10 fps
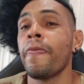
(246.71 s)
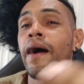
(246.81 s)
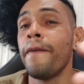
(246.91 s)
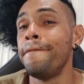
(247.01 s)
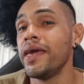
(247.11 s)

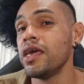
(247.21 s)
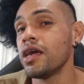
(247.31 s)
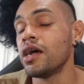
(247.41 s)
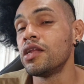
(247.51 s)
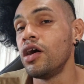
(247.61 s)
and
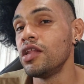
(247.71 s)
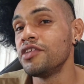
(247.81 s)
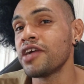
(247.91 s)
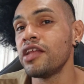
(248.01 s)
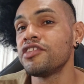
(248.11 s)
bake and all
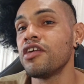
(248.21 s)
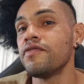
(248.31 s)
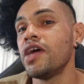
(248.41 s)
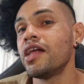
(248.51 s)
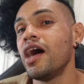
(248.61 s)
this kind of stuff.
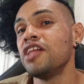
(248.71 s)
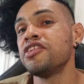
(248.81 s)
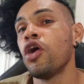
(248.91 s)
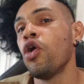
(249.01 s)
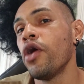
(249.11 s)
That has
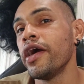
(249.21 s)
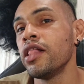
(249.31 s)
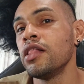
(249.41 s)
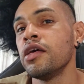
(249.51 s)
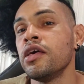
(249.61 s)

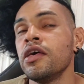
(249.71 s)
oil,